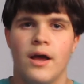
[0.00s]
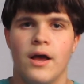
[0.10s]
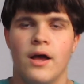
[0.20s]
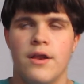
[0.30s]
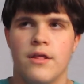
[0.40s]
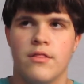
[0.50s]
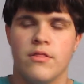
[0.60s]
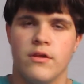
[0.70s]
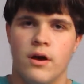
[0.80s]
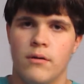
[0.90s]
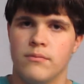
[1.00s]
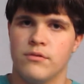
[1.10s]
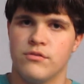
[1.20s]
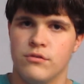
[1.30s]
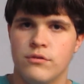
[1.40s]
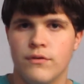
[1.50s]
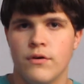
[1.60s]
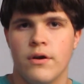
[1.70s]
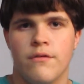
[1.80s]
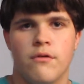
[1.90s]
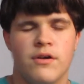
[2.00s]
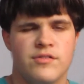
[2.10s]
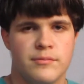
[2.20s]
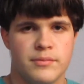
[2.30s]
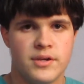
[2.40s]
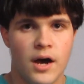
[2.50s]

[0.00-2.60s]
And there's a new villain on the rise named